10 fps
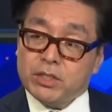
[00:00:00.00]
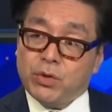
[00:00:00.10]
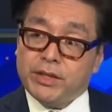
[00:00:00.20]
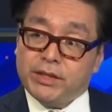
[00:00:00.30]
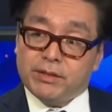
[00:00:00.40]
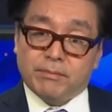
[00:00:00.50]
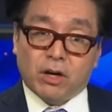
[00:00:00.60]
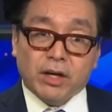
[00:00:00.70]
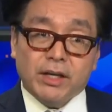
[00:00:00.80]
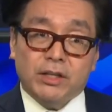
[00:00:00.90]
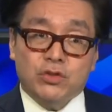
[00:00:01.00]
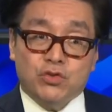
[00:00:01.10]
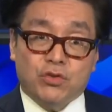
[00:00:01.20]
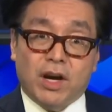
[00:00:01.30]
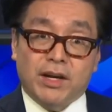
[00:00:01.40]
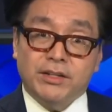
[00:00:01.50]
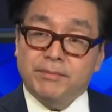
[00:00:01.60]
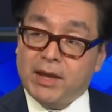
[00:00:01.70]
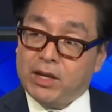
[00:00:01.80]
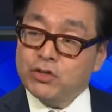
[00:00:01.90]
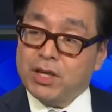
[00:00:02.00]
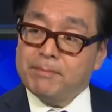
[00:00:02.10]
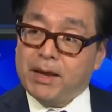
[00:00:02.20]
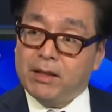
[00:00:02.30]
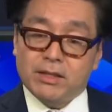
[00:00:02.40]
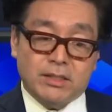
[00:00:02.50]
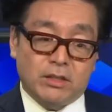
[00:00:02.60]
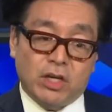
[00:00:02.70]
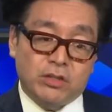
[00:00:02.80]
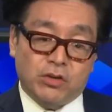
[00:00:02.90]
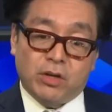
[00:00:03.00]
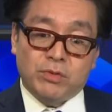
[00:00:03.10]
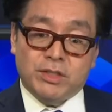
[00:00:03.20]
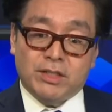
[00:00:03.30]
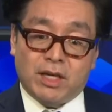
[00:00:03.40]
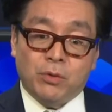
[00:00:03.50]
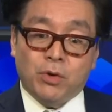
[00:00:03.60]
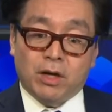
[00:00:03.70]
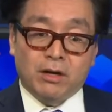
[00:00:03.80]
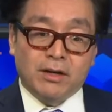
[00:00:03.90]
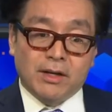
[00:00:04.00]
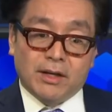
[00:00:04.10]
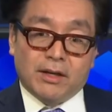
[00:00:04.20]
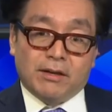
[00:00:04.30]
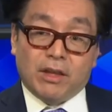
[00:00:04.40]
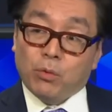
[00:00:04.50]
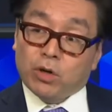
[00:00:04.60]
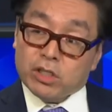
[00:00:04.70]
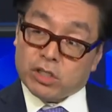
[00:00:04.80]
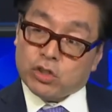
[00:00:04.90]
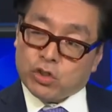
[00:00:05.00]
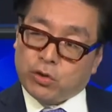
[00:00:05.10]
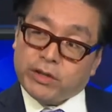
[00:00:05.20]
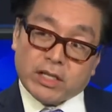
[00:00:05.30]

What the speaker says: So I think the market is trying to manage that balance. And yesterday was a day where they weren't so sure.